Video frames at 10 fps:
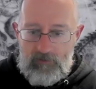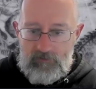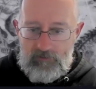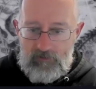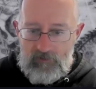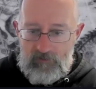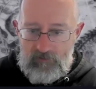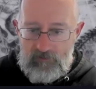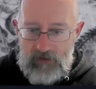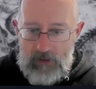So this
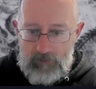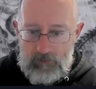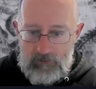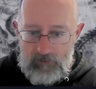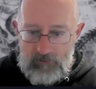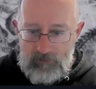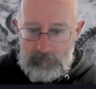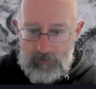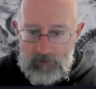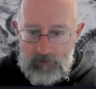is a lamina
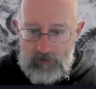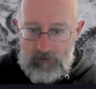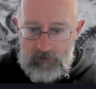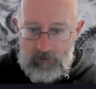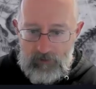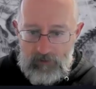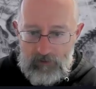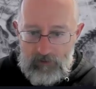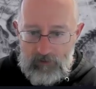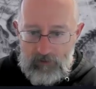part here
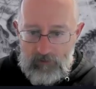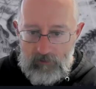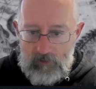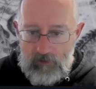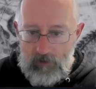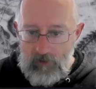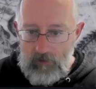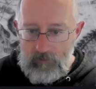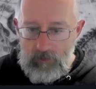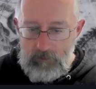in
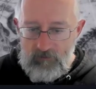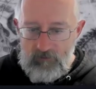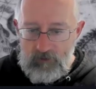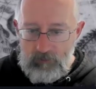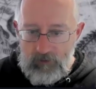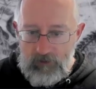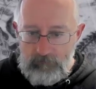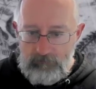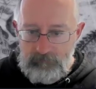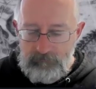a lumbar vertebrae.